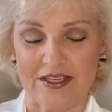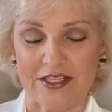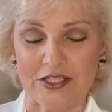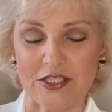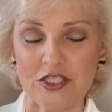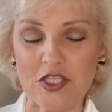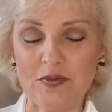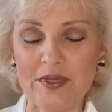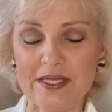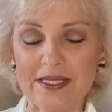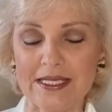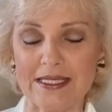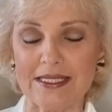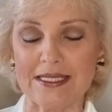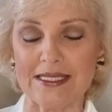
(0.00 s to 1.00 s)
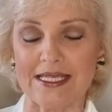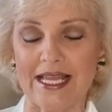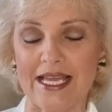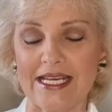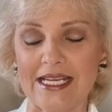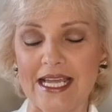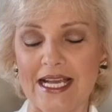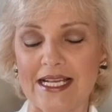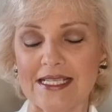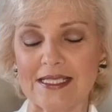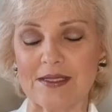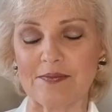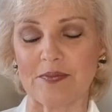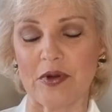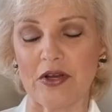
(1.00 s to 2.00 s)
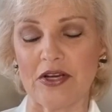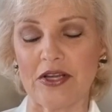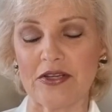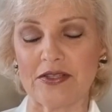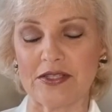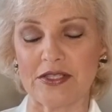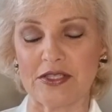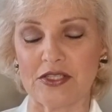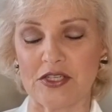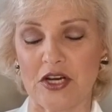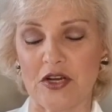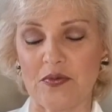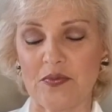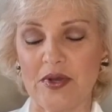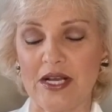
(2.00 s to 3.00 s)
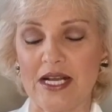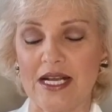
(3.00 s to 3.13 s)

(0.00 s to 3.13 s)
Assuming that this lady has Barlow Syndrome,